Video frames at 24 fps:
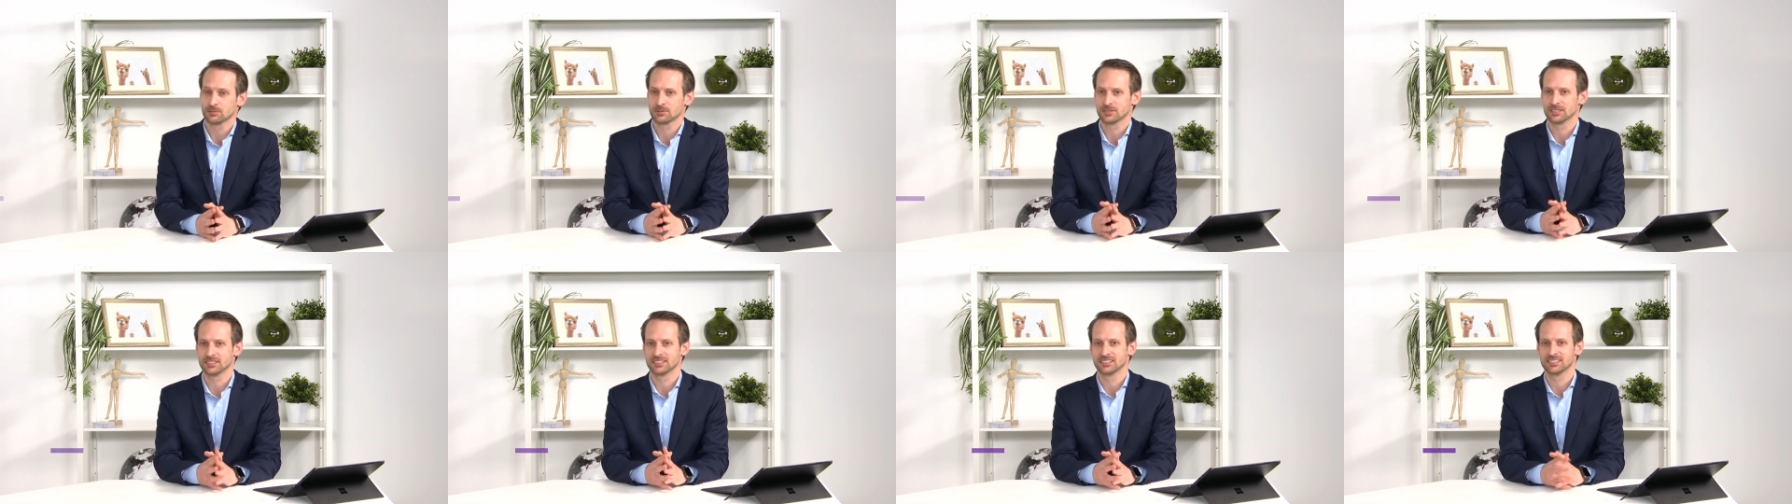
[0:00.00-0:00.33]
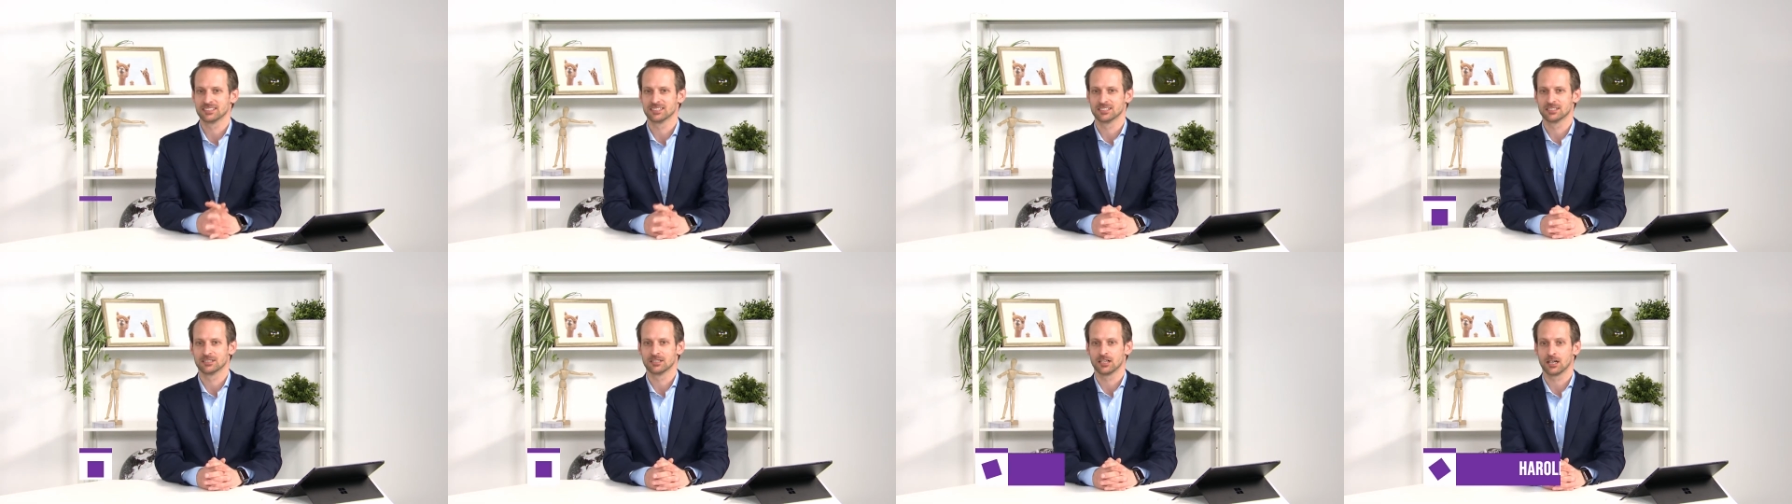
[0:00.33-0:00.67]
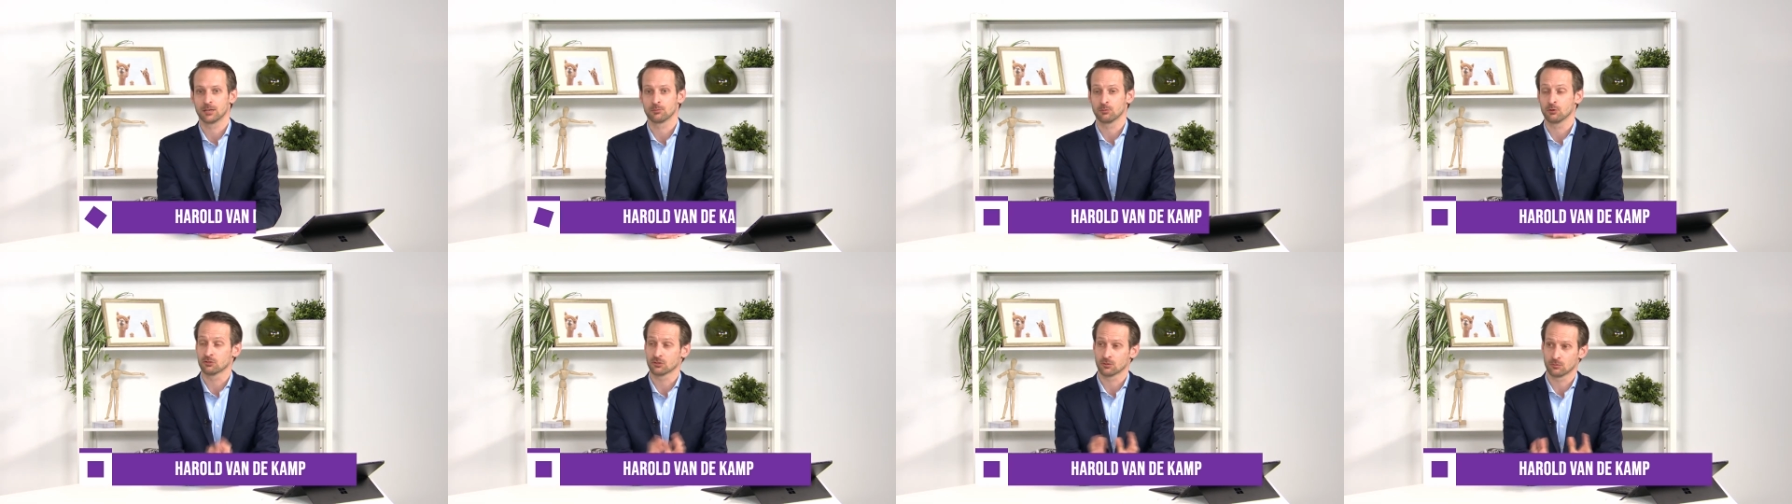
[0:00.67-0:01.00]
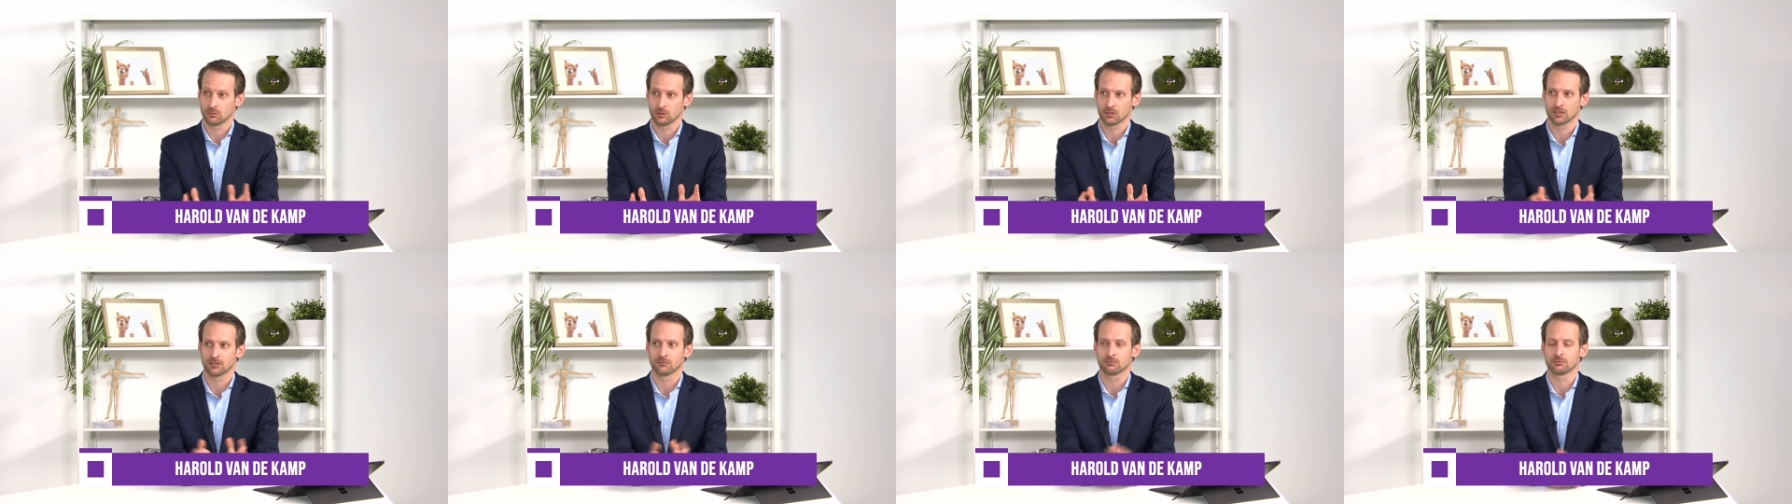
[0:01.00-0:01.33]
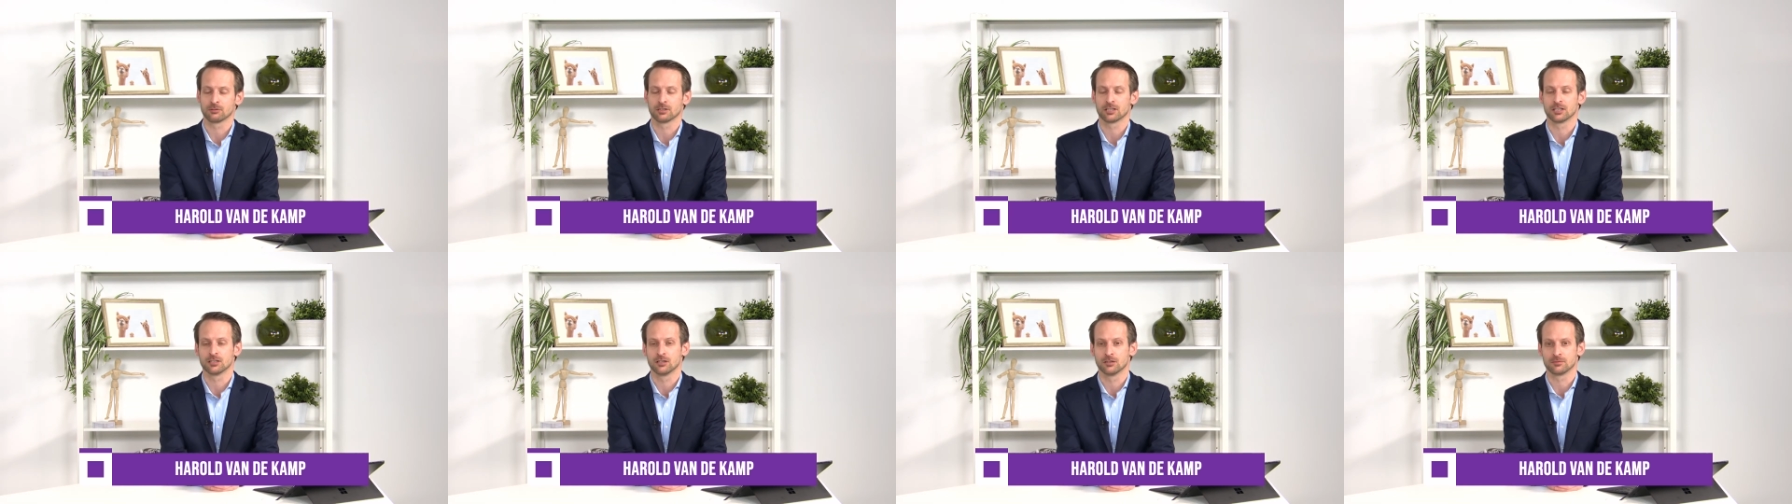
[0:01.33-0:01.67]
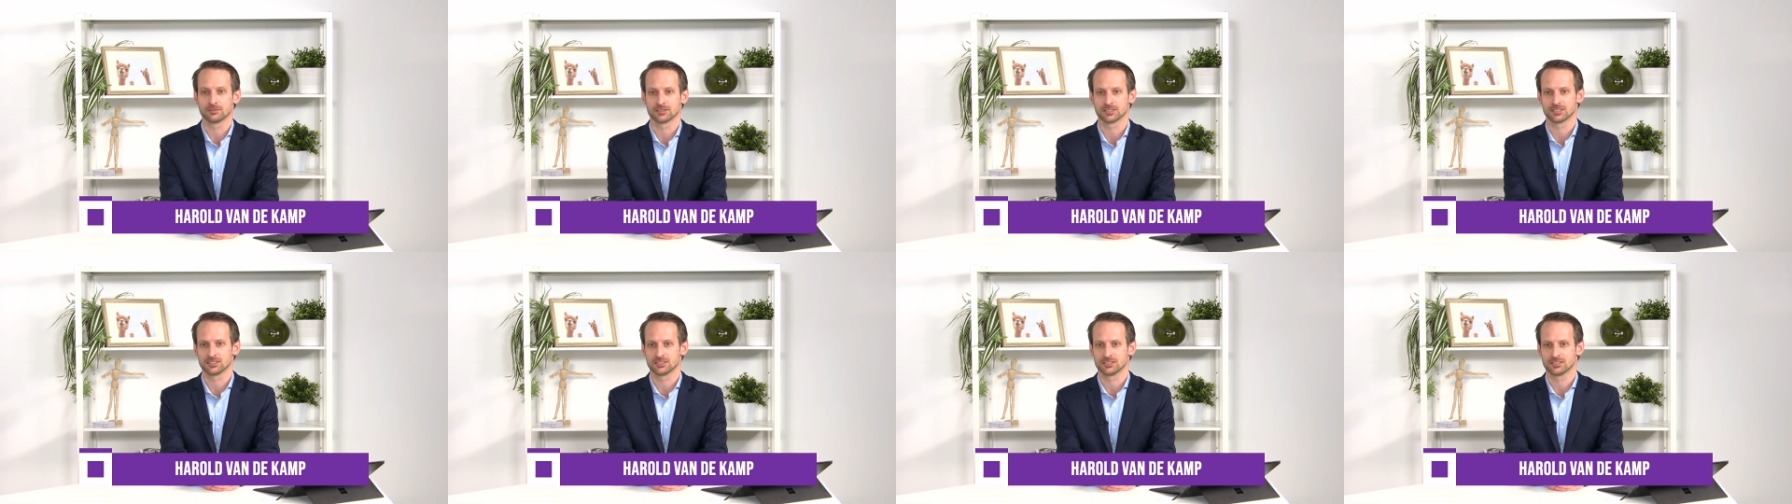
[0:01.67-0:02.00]
I'm also working for
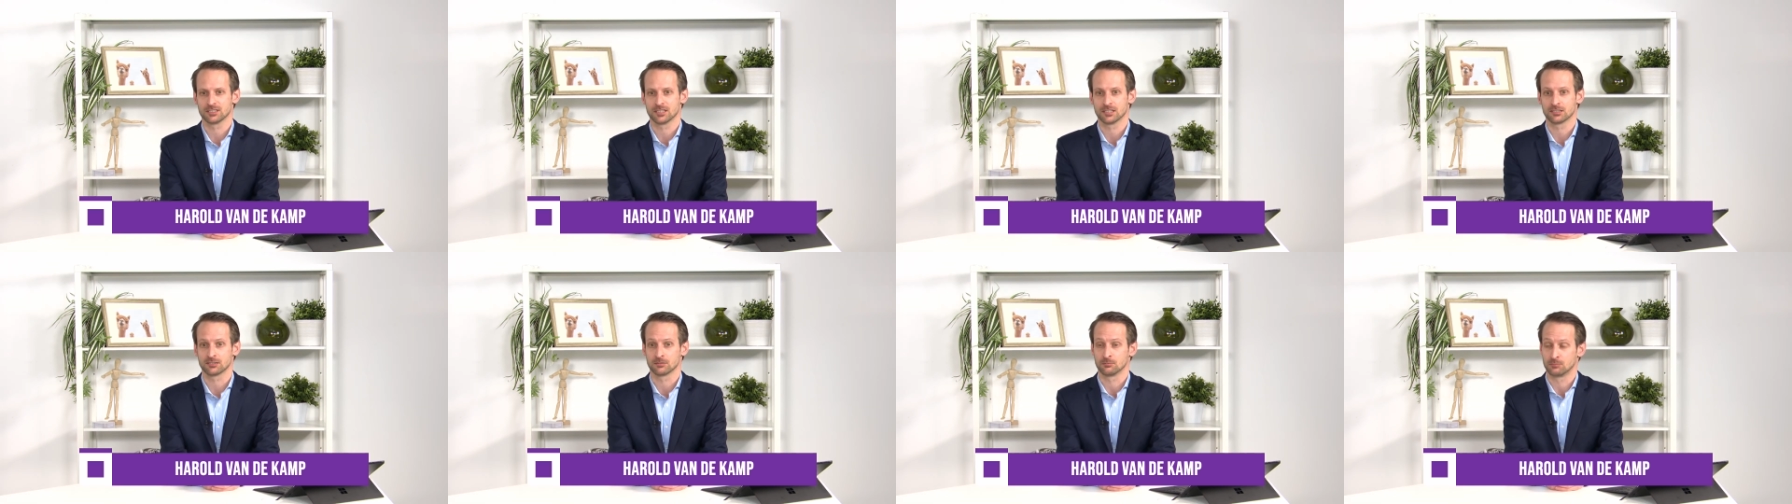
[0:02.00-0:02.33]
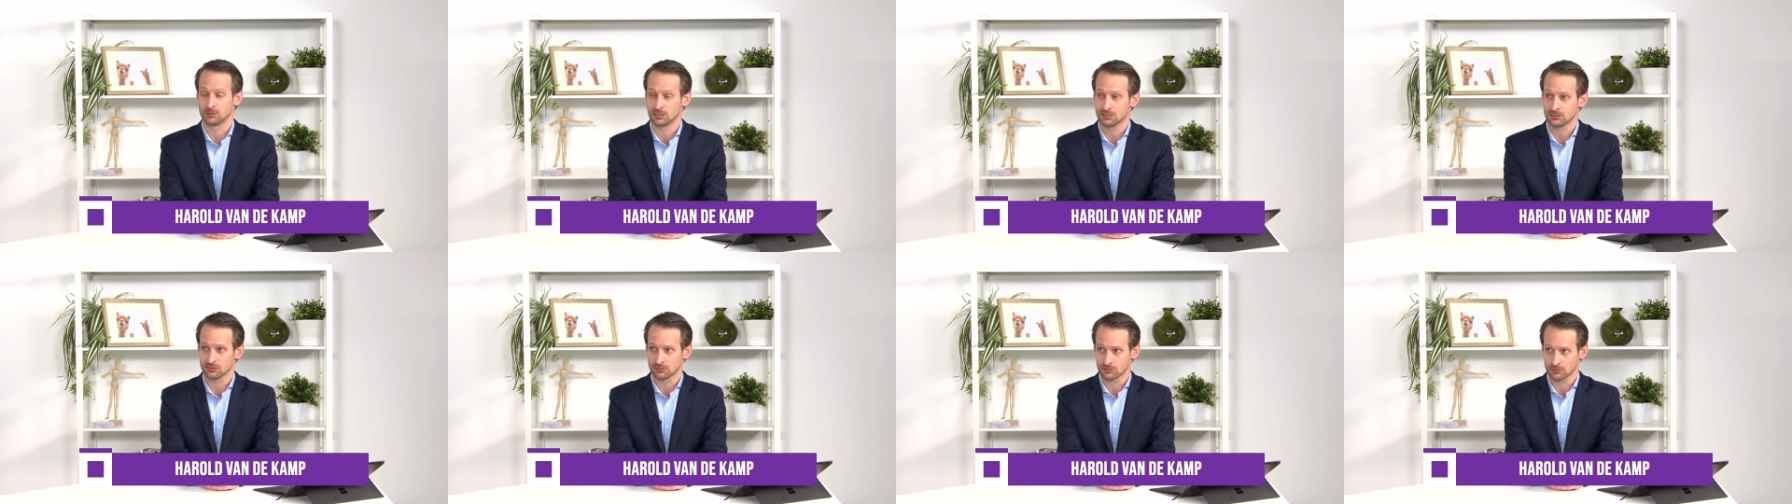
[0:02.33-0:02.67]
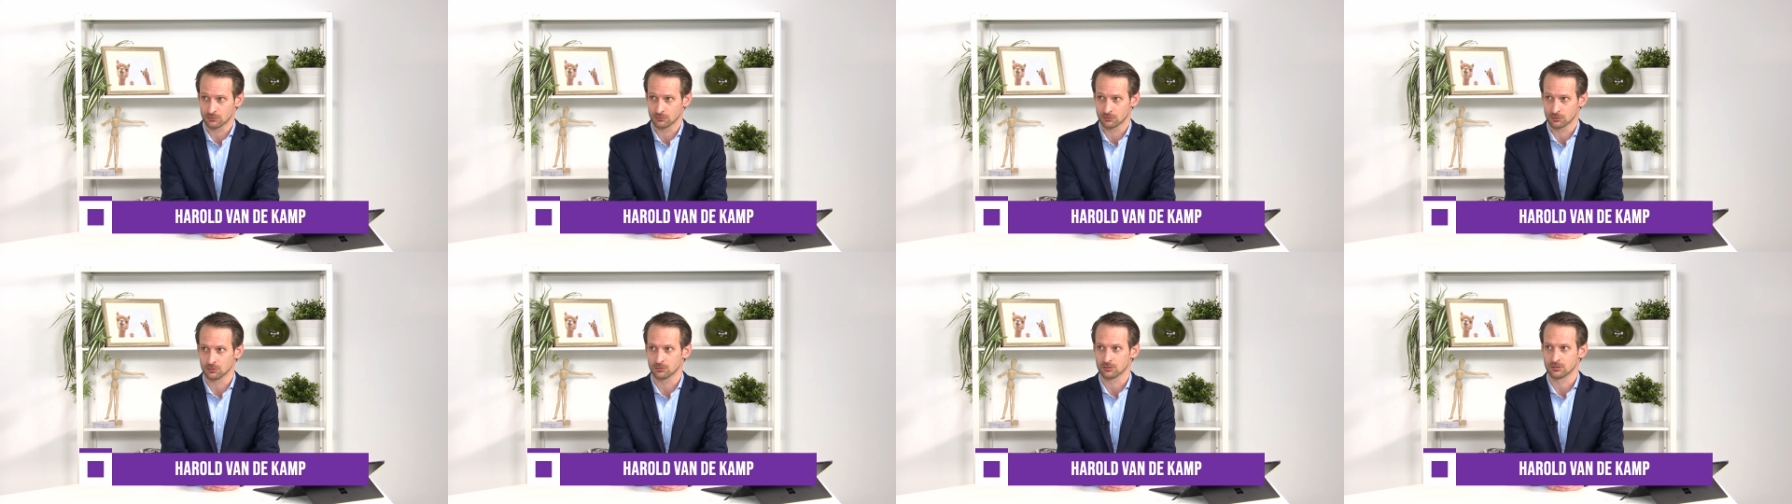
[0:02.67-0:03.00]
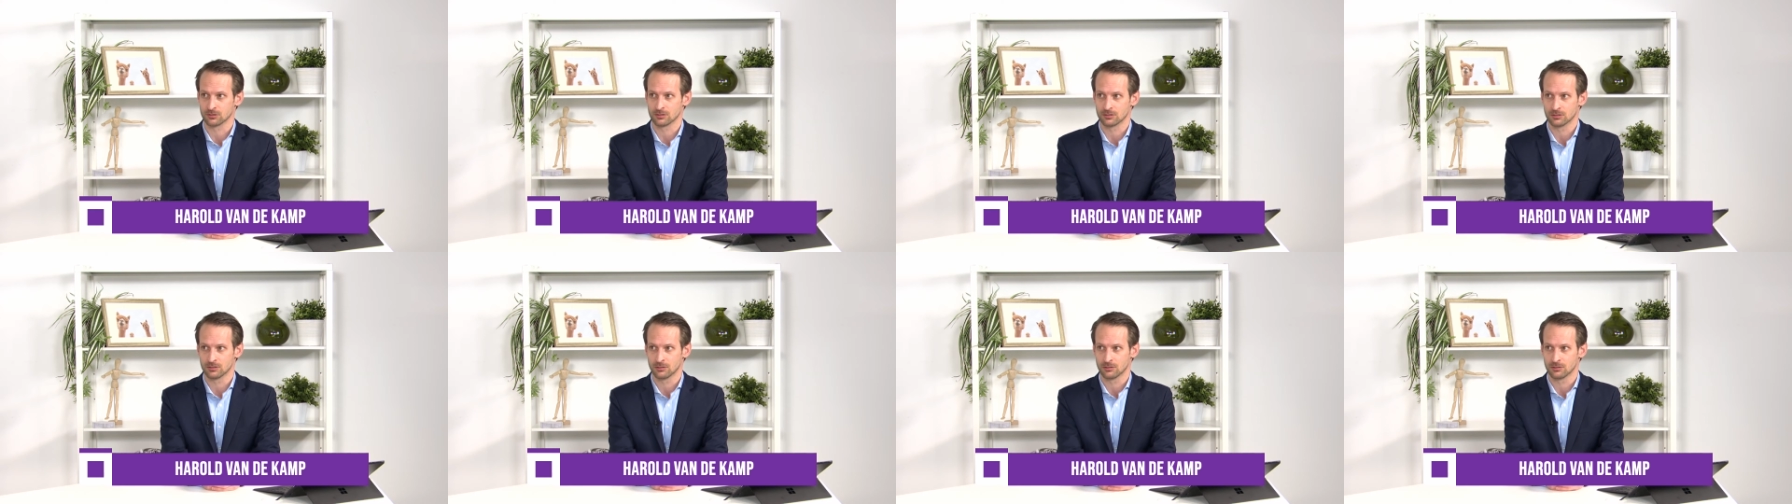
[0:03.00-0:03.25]
eOffice as a business consultant,